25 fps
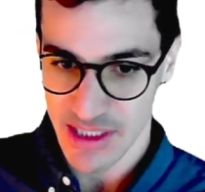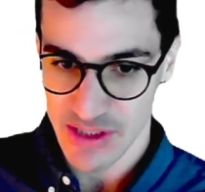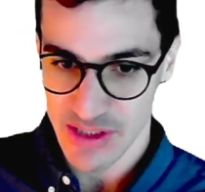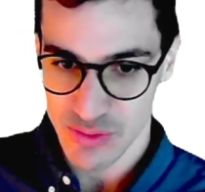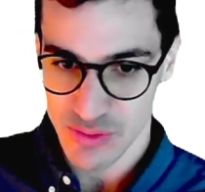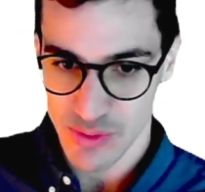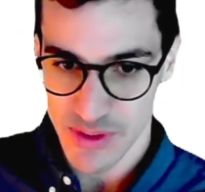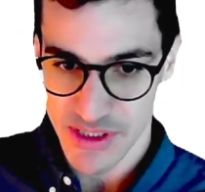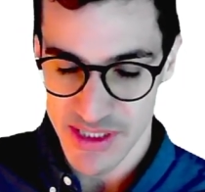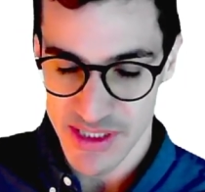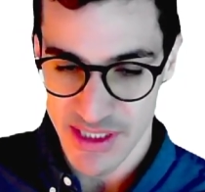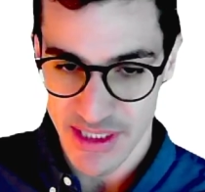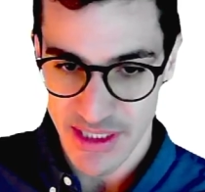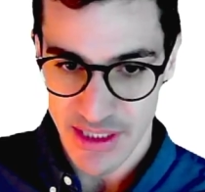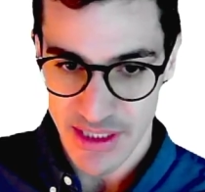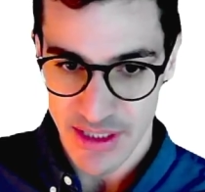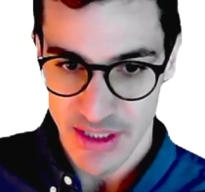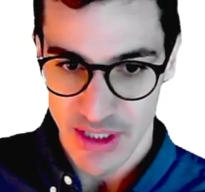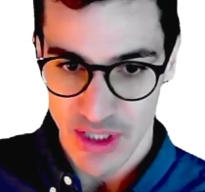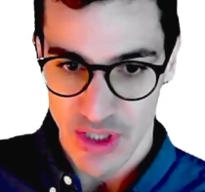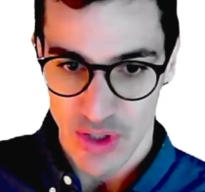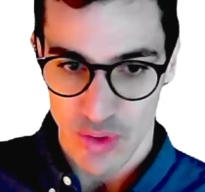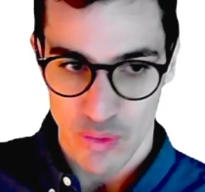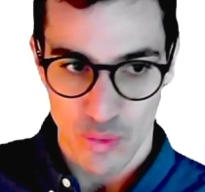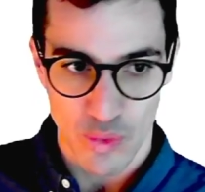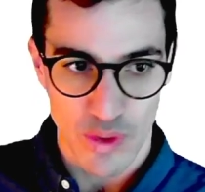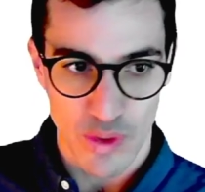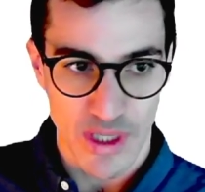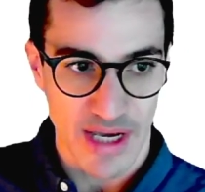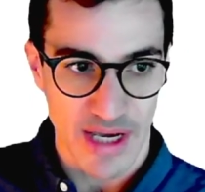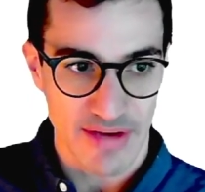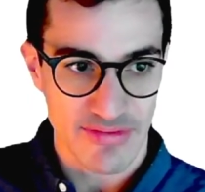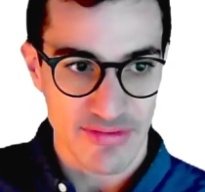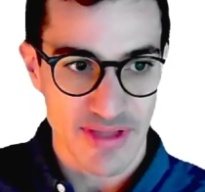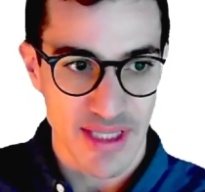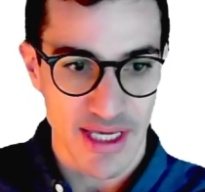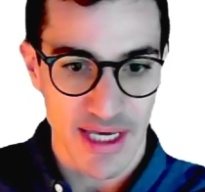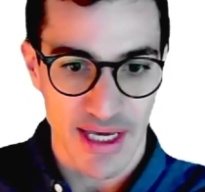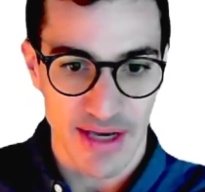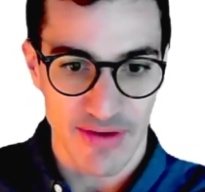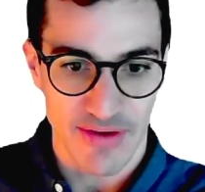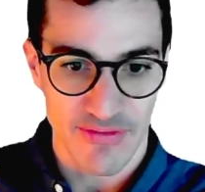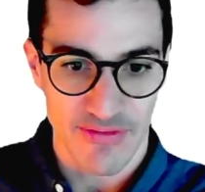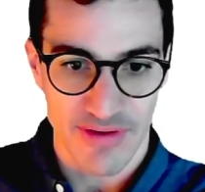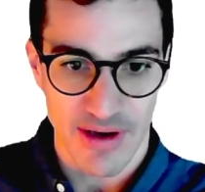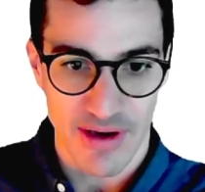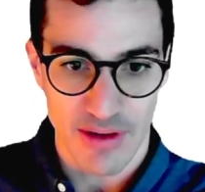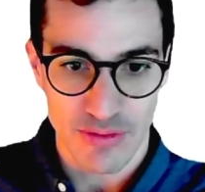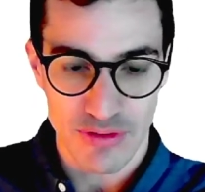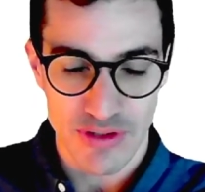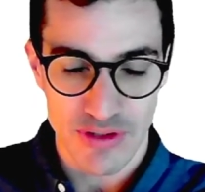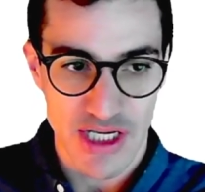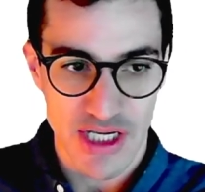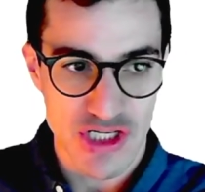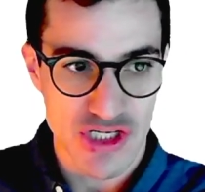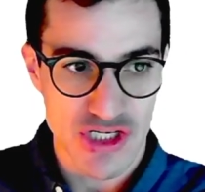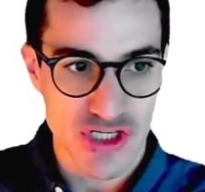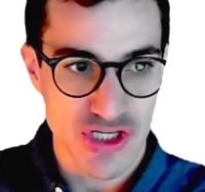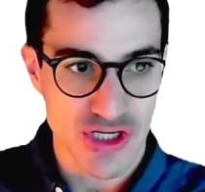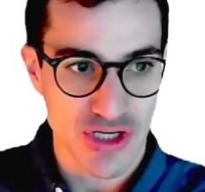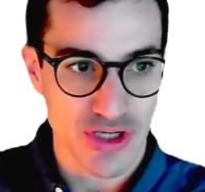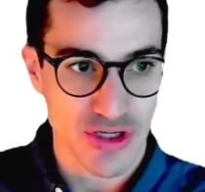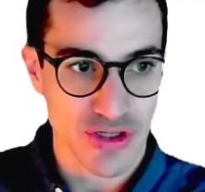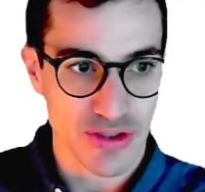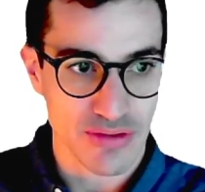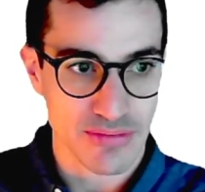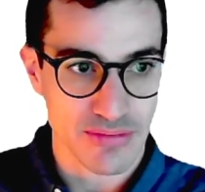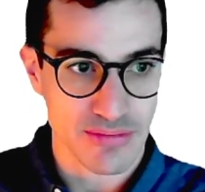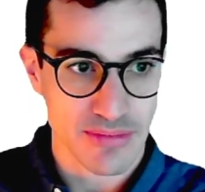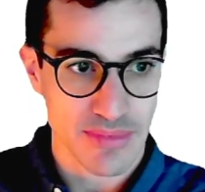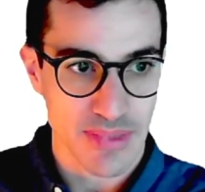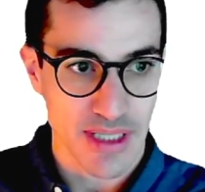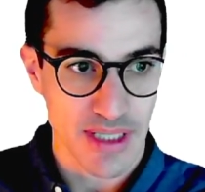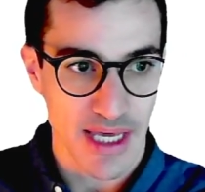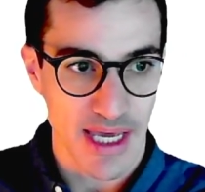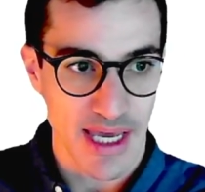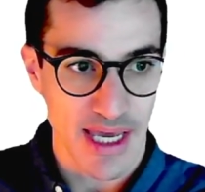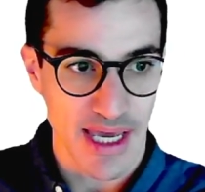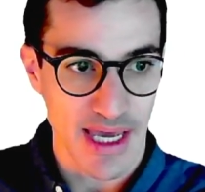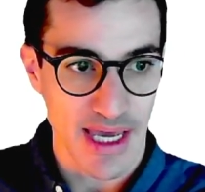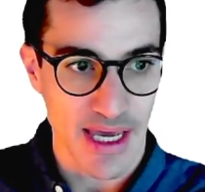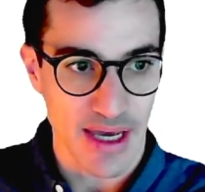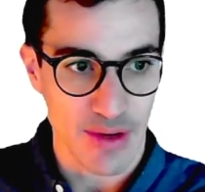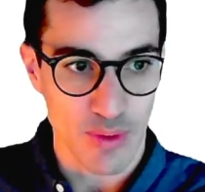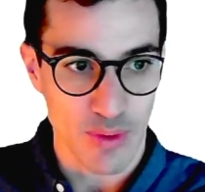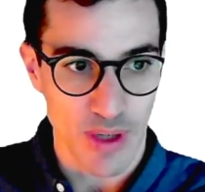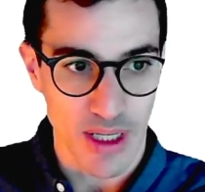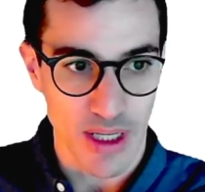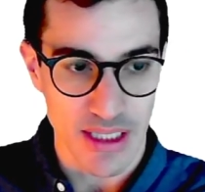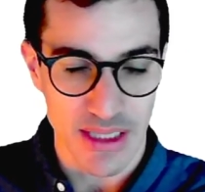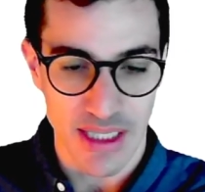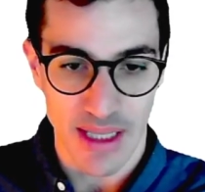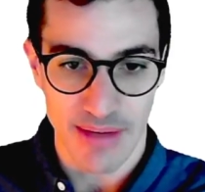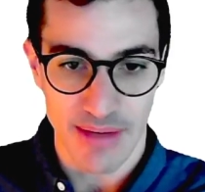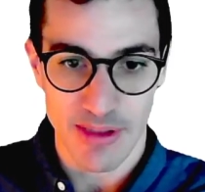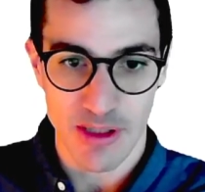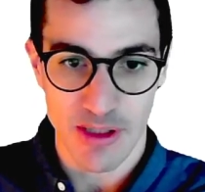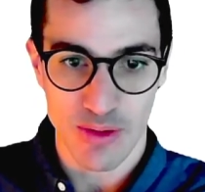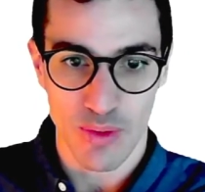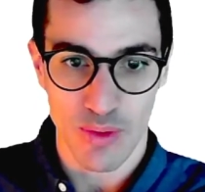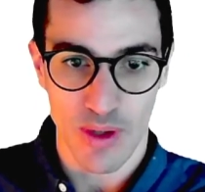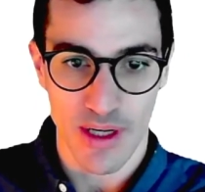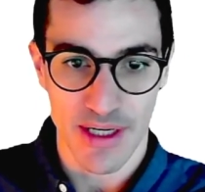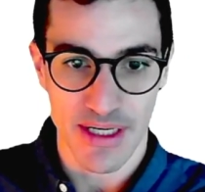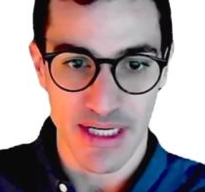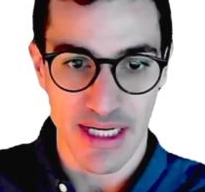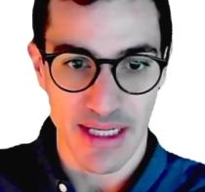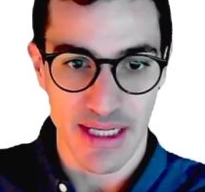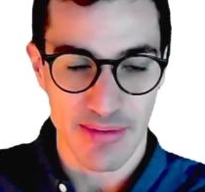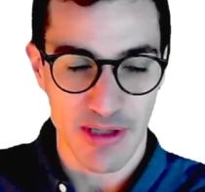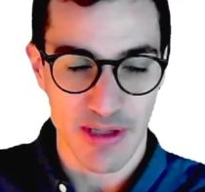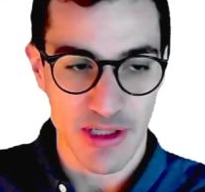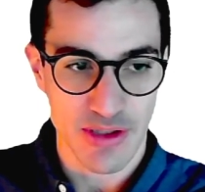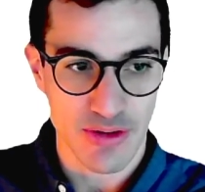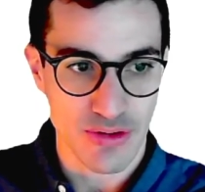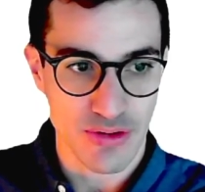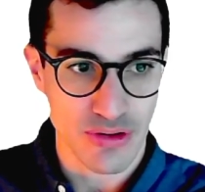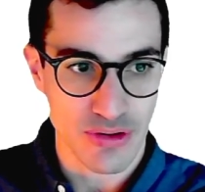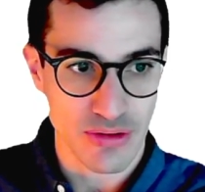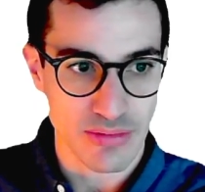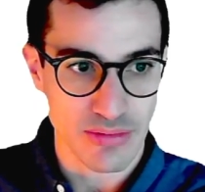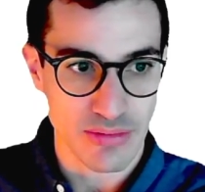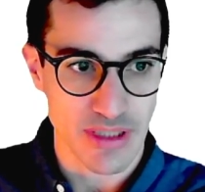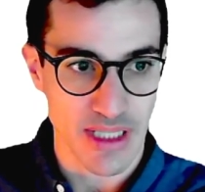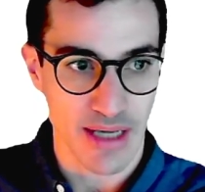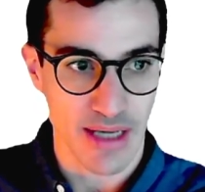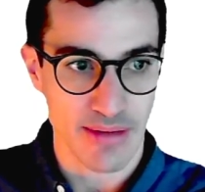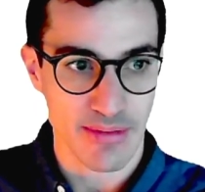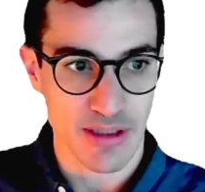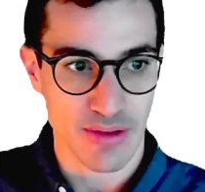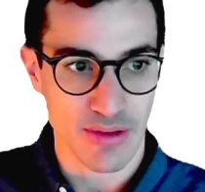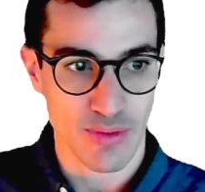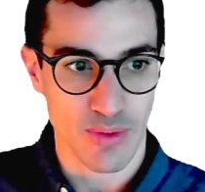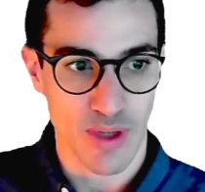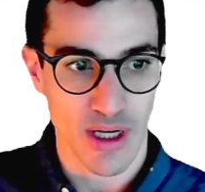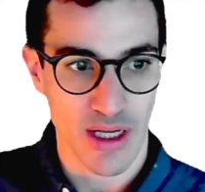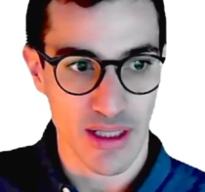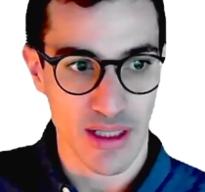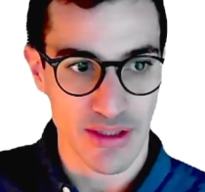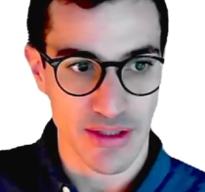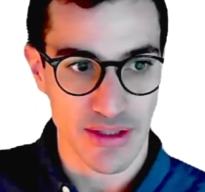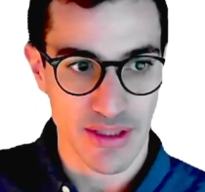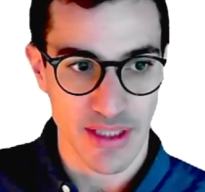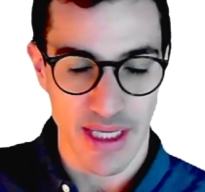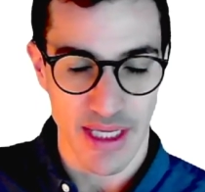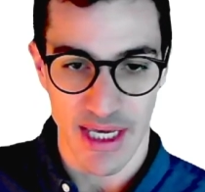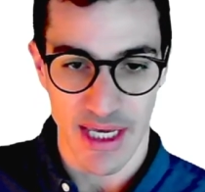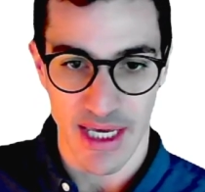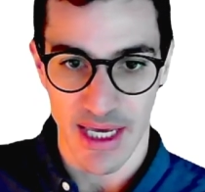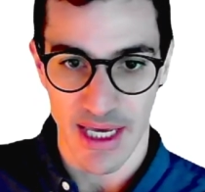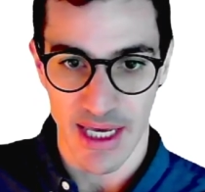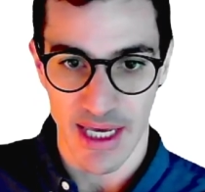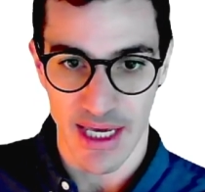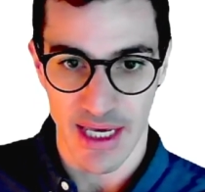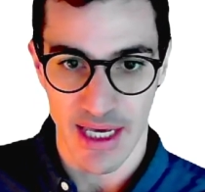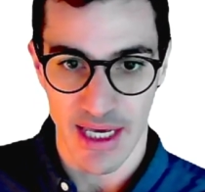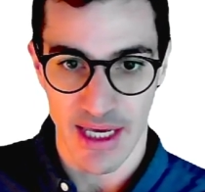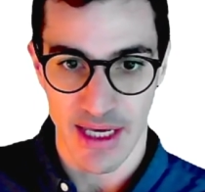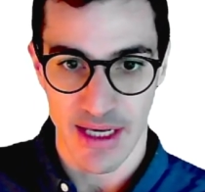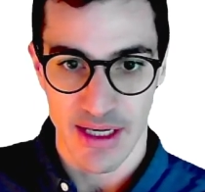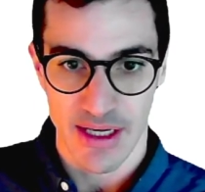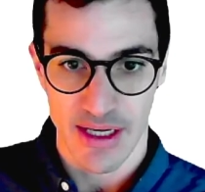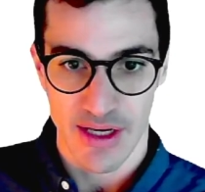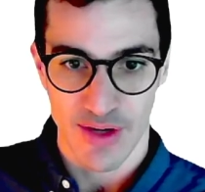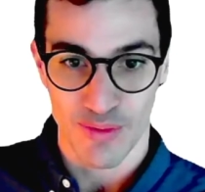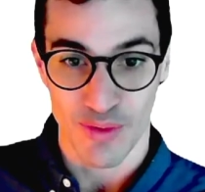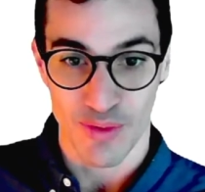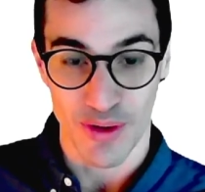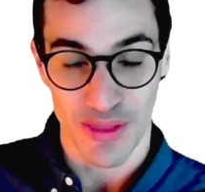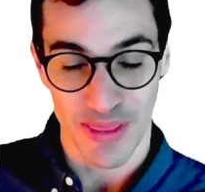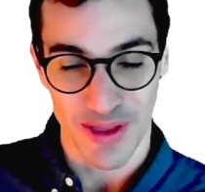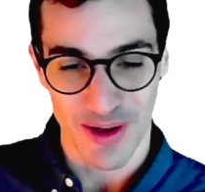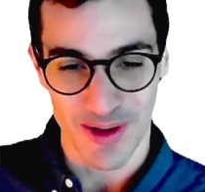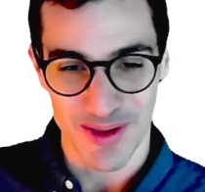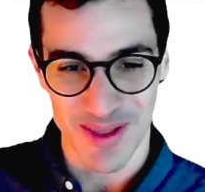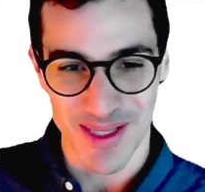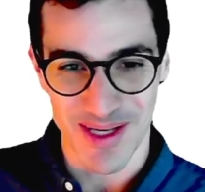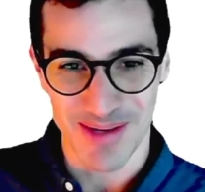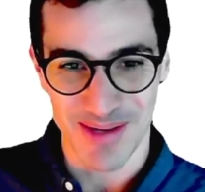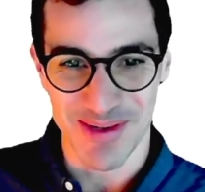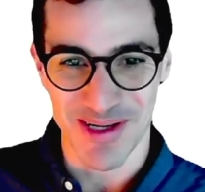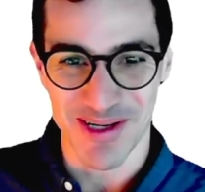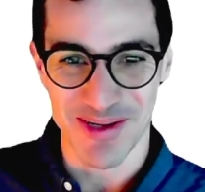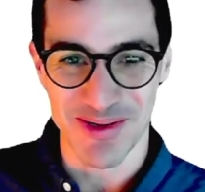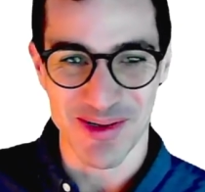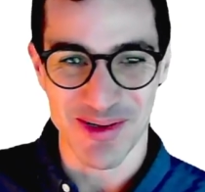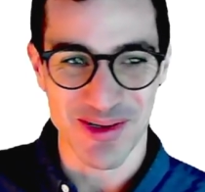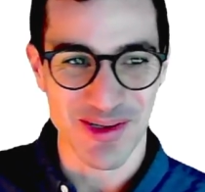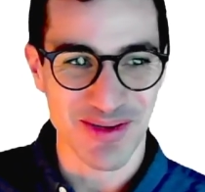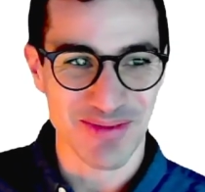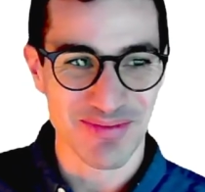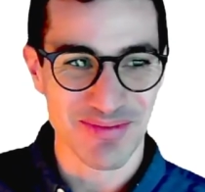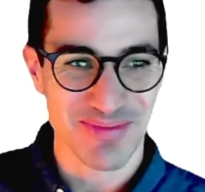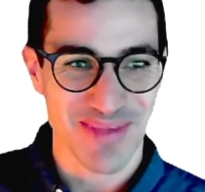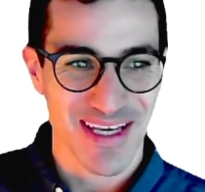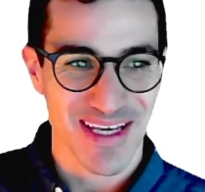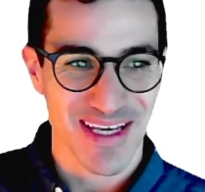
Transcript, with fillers: As we see, we have the foundation, uh, well, level one living room, level one uh, without living room,